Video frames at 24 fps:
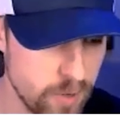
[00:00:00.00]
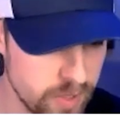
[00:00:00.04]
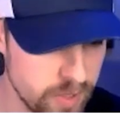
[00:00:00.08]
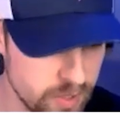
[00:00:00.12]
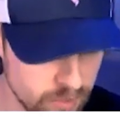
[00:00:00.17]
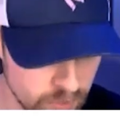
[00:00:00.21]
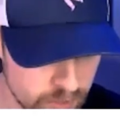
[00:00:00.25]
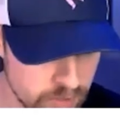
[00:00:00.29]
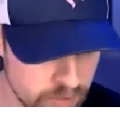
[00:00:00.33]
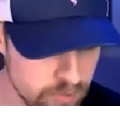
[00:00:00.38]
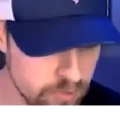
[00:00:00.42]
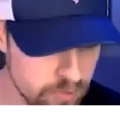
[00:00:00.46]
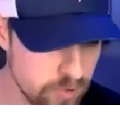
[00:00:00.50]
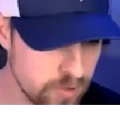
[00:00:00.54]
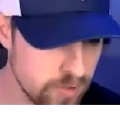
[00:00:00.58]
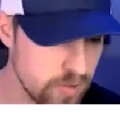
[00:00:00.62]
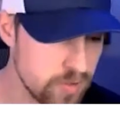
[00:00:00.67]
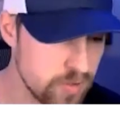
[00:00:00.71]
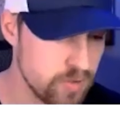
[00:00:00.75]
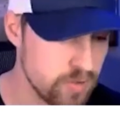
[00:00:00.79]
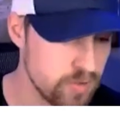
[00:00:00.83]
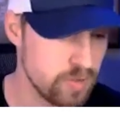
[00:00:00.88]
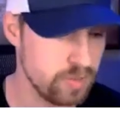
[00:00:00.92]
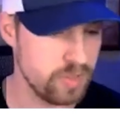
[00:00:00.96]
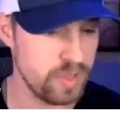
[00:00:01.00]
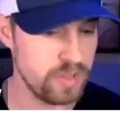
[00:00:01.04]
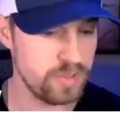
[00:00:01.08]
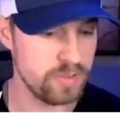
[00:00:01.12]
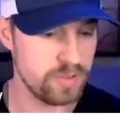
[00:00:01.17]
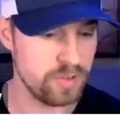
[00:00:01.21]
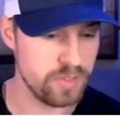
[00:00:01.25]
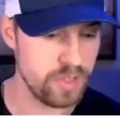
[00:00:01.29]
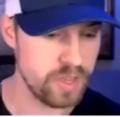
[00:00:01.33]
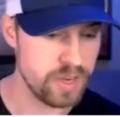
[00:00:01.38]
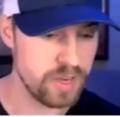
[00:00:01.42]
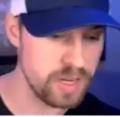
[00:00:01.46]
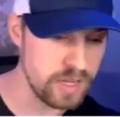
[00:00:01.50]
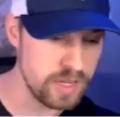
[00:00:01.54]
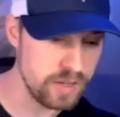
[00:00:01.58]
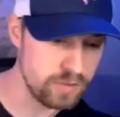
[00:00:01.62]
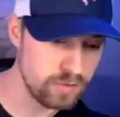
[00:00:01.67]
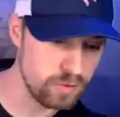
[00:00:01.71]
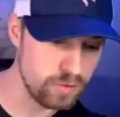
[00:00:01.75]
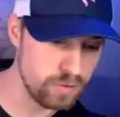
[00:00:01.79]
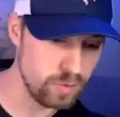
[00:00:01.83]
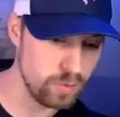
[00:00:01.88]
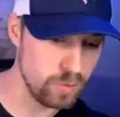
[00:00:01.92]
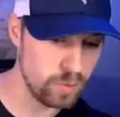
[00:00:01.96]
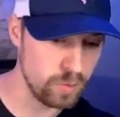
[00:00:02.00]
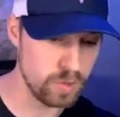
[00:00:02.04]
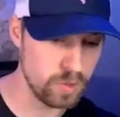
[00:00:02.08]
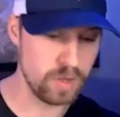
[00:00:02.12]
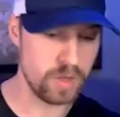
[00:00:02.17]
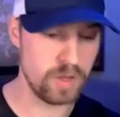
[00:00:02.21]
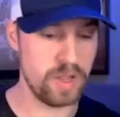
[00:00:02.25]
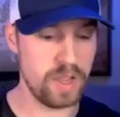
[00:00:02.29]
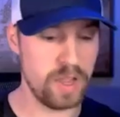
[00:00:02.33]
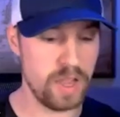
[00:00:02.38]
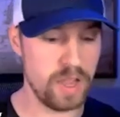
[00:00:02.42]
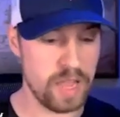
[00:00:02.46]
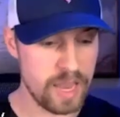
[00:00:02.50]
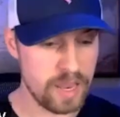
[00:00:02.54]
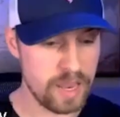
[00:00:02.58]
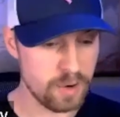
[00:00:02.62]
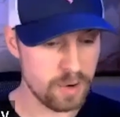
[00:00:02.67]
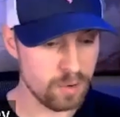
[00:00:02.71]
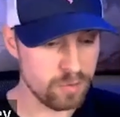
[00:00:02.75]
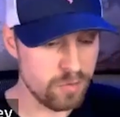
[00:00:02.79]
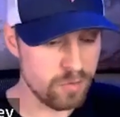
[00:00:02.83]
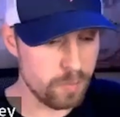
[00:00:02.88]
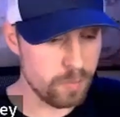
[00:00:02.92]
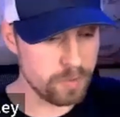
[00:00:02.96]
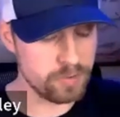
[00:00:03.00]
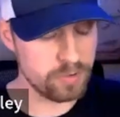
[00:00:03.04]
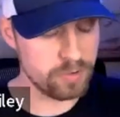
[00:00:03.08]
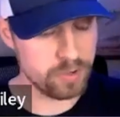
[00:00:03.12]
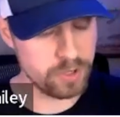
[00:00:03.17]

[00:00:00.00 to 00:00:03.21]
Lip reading: regulations and things that they need to handle from a